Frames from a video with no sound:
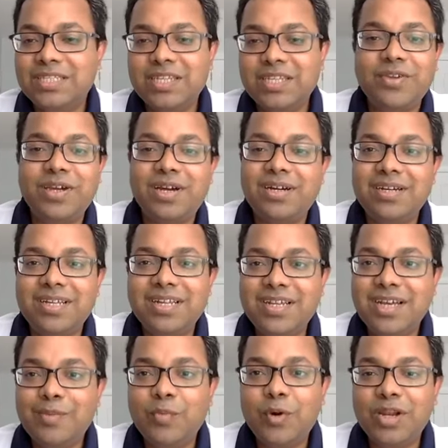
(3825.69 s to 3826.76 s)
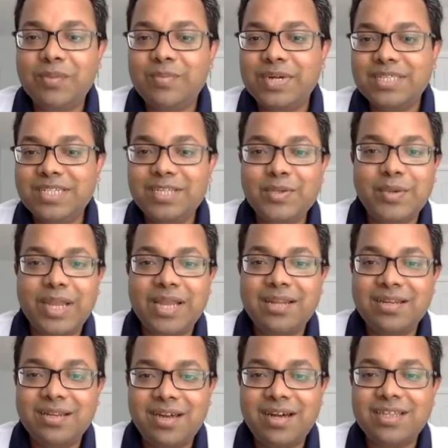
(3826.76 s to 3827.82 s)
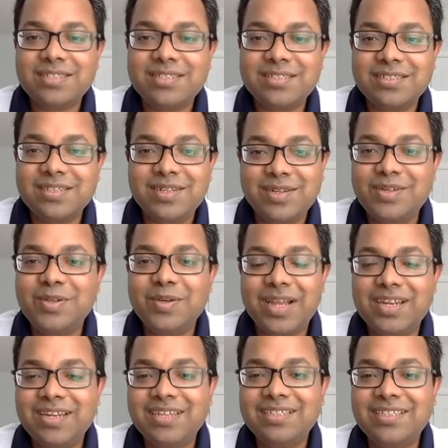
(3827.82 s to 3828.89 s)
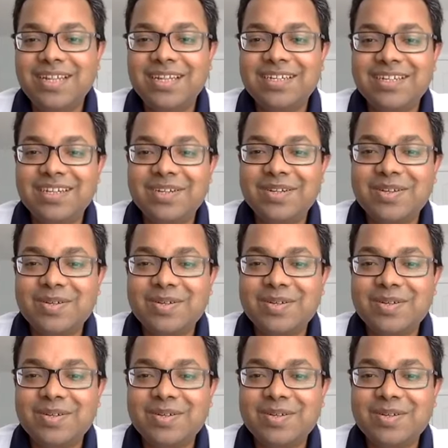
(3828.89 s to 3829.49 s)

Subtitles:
If you are a morning person, you can select a